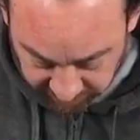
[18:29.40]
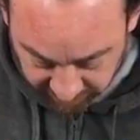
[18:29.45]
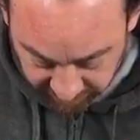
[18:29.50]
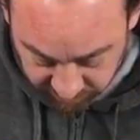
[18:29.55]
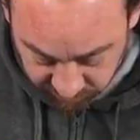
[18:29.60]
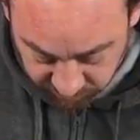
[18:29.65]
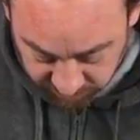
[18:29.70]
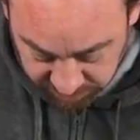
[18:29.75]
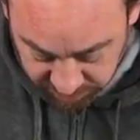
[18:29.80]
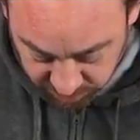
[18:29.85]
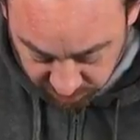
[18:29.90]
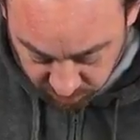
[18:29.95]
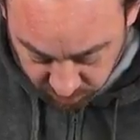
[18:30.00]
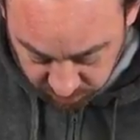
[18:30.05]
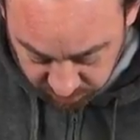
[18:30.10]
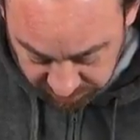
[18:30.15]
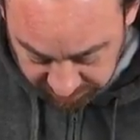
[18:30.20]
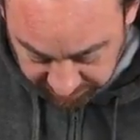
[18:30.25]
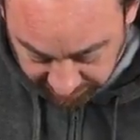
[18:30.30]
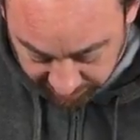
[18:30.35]
that original
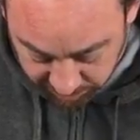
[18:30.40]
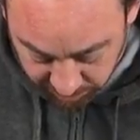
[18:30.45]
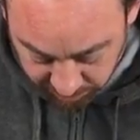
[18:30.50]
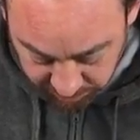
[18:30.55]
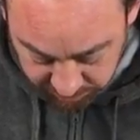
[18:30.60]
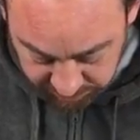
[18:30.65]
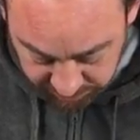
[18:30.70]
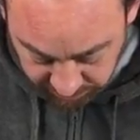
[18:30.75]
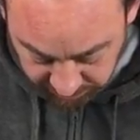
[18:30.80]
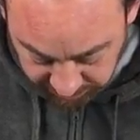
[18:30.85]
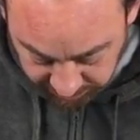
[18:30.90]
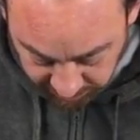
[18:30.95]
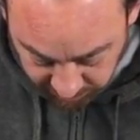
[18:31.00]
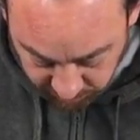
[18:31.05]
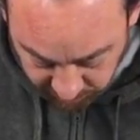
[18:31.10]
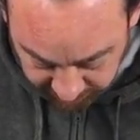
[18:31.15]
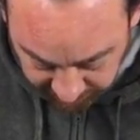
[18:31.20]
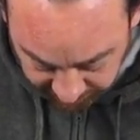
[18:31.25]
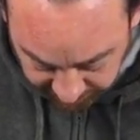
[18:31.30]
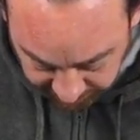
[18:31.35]
stamp, so I know
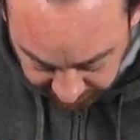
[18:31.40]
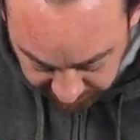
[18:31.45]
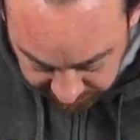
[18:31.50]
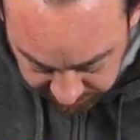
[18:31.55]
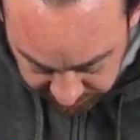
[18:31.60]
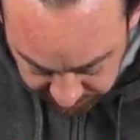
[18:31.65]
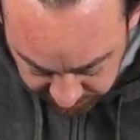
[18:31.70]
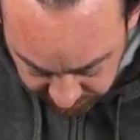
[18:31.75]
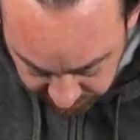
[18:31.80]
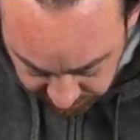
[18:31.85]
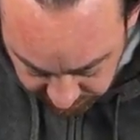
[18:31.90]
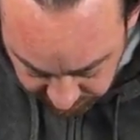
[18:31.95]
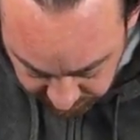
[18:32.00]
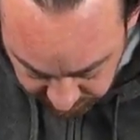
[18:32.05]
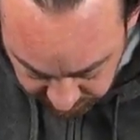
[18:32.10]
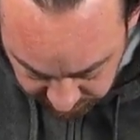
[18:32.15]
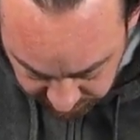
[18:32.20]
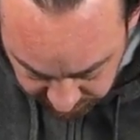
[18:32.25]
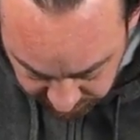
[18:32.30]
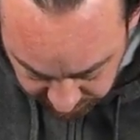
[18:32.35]
where that goes.
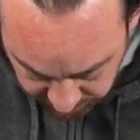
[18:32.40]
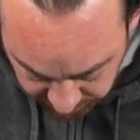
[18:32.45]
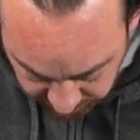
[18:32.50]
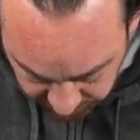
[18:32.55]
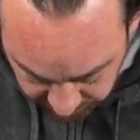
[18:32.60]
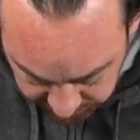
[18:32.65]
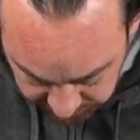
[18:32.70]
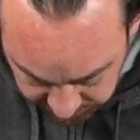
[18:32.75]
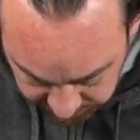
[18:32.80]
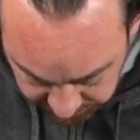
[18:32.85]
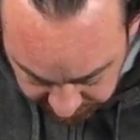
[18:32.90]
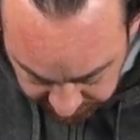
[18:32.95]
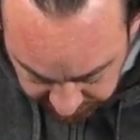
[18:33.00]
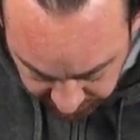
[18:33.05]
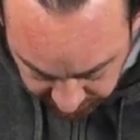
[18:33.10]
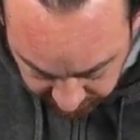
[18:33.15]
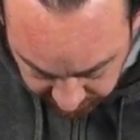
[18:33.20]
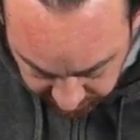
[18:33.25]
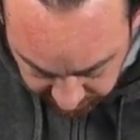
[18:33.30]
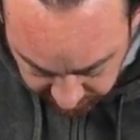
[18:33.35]
It goes just
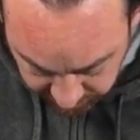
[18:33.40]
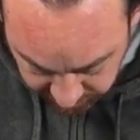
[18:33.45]
there,